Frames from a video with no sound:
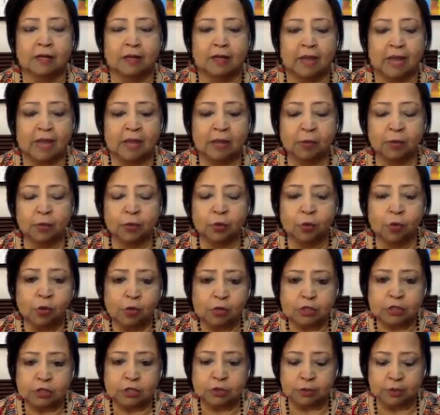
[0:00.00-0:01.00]
And what
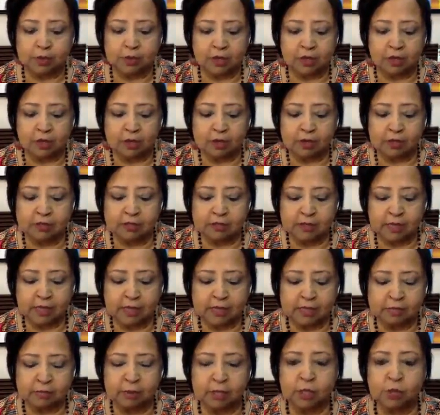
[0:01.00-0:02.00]
also occurs
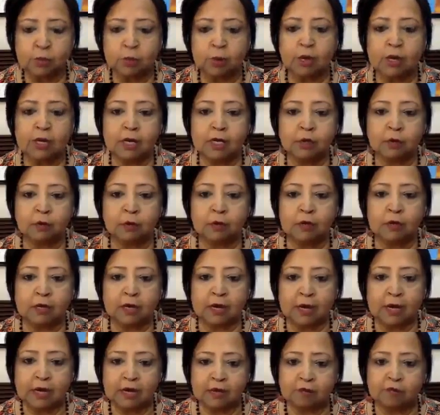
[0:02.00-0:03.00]
is when you are in your
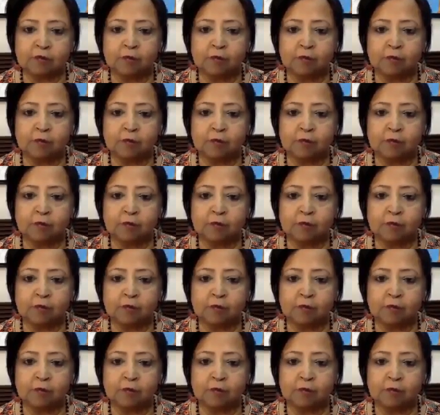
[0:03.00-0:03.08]
innate